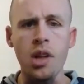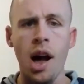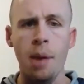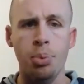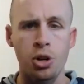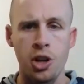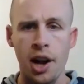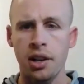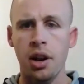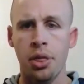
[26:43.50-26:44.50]
I
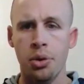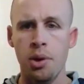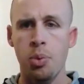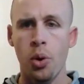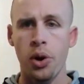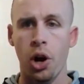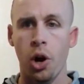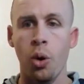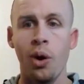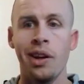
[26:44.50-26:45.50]
projected a
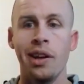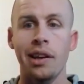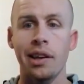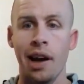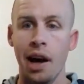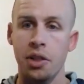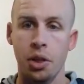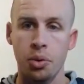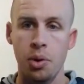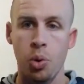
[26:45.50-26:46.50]
3.0, got the
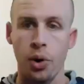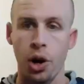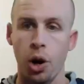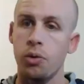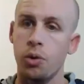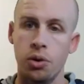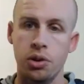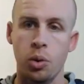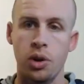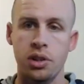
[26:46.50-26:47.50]
3.0. Of course,
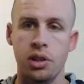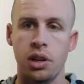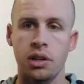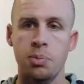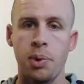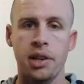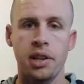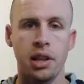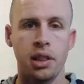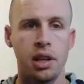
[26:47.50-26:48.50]
I wasn't
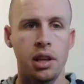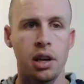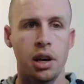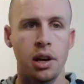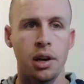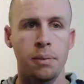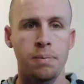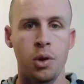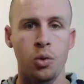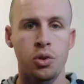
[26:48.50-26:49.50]
expecting
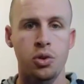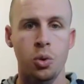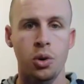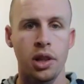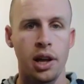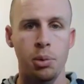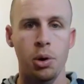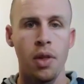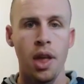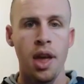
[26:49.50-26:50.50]
the restored
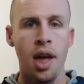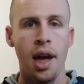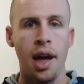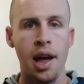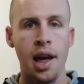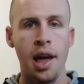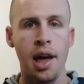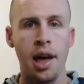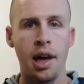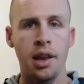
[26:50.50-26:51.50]
label.
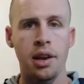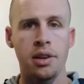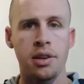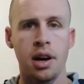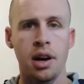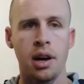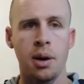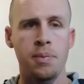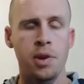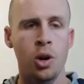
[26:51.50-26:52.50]
And
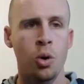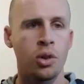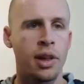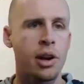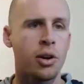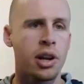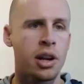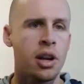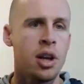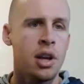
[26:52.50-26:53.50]

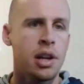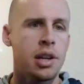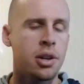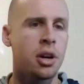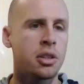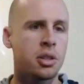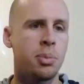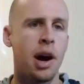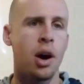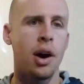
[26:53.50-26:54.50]
Larry, he talks
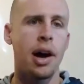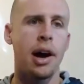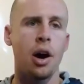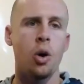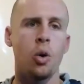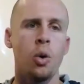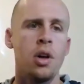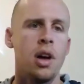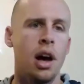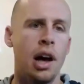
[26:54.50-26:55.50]
about how
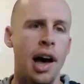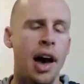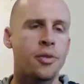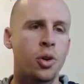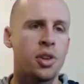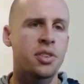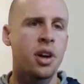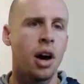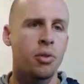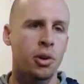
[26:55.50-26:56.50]
after this
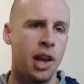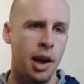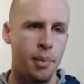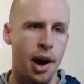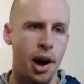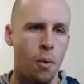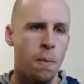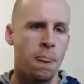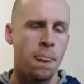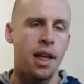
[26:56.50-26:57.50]
cover came out,
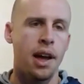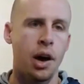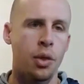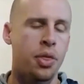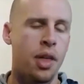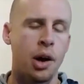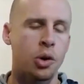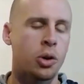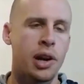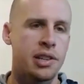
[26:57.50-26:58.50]
how
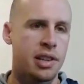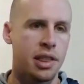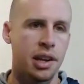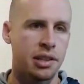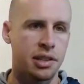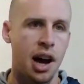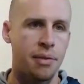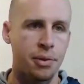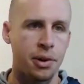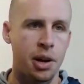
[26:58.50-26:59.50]
crazy things
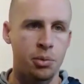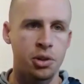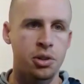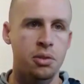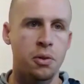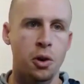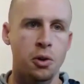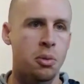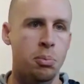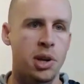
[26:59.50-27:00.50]
got for him, just as far as
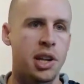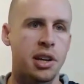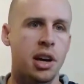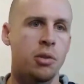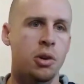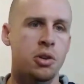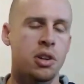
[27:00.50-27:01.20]
the media coverage,